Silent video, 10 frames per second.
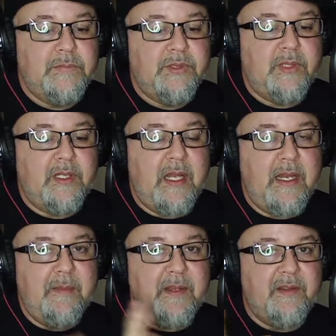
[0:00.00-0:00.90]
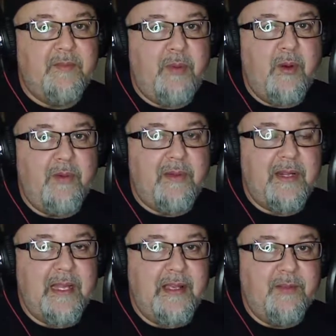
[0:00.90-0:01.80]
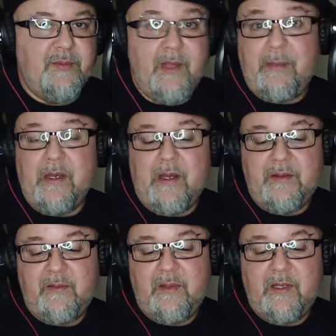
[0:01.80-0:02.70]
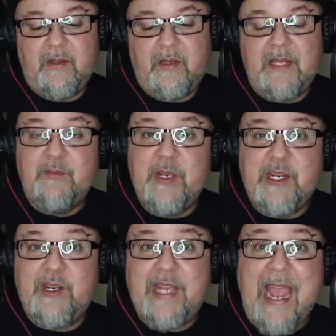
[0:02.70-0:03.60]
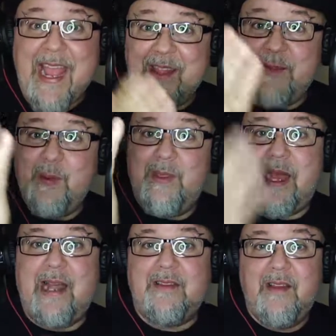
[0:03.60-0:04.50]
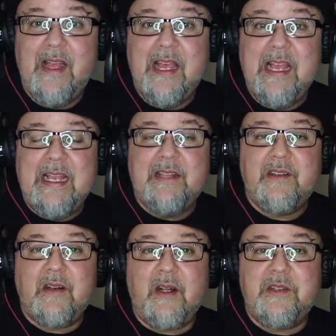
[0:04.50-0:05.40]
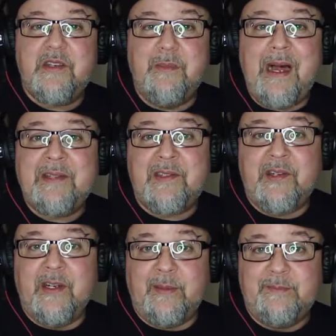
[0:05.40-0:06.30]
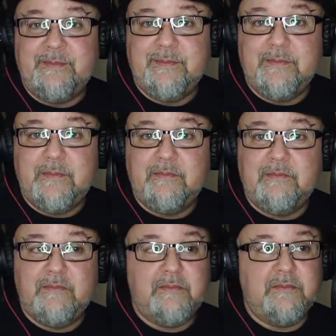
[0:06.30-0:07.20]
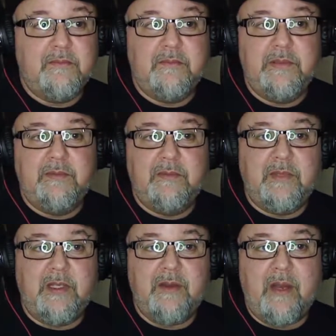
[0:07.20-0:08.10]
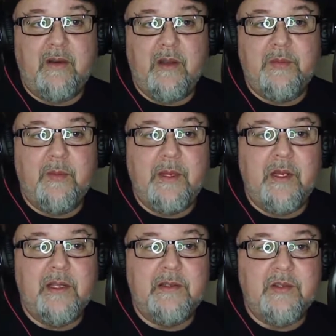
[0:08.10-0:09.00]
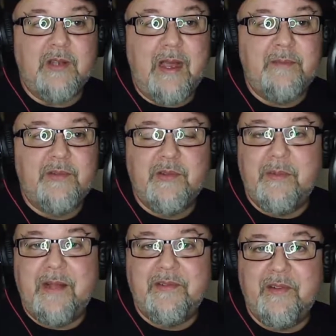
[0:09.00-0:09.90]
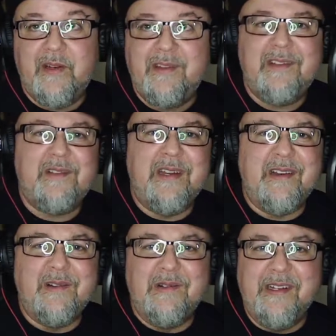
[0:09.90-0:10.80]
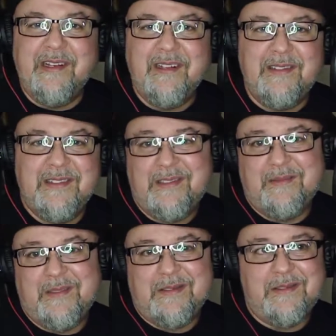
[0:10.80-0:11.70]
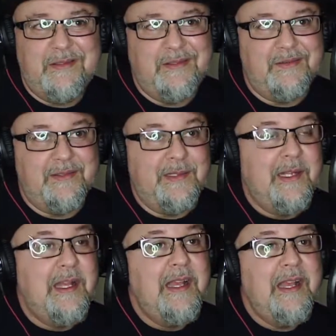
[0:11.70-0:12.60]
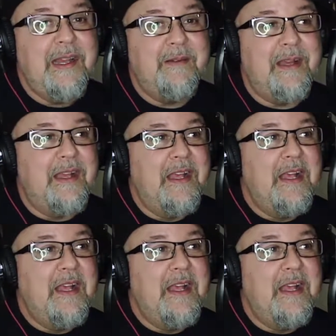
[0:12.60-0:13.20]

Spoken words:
the dynamics of both clays? Wouldn't that be awesome if we could do that? We can do that. It's called Shamonster. That's what we call it at the shop. Shamonster. That sounds kind of cool, I guess. Right? Shamonster. Anyway,